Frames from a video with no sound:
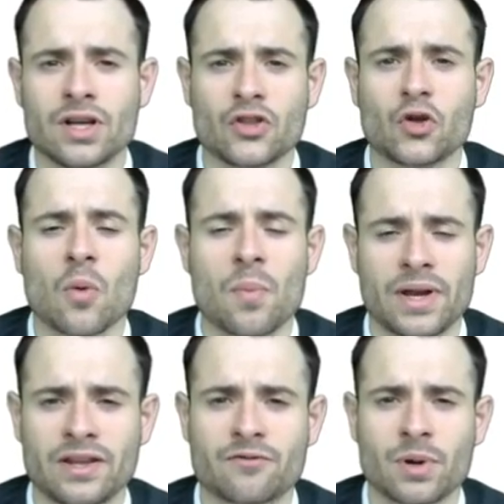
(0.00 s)
the
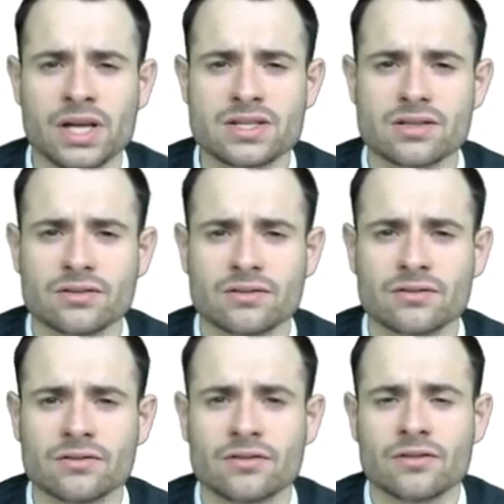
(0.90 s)
competitive price,
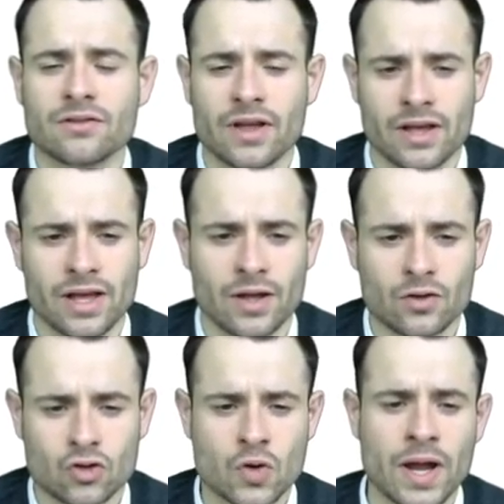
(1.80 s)

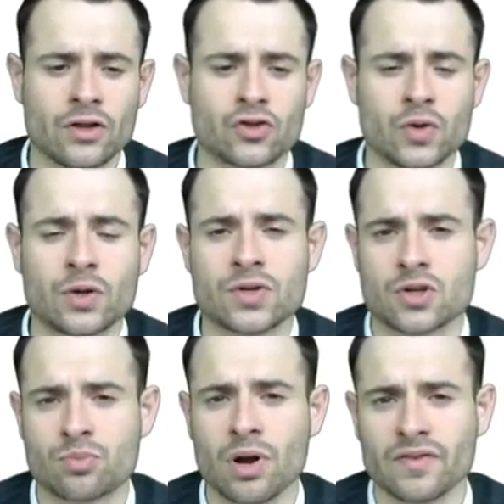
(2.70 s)
trying to increase their
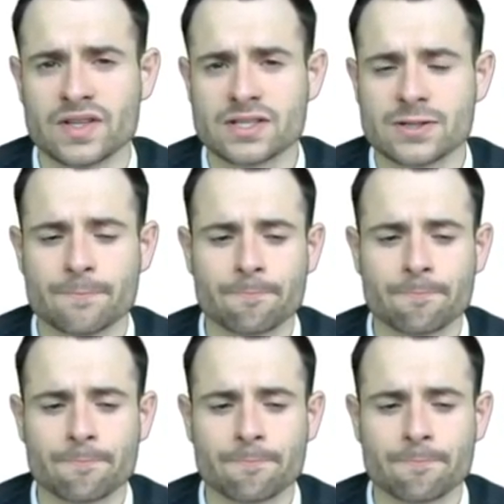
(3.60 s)
profits.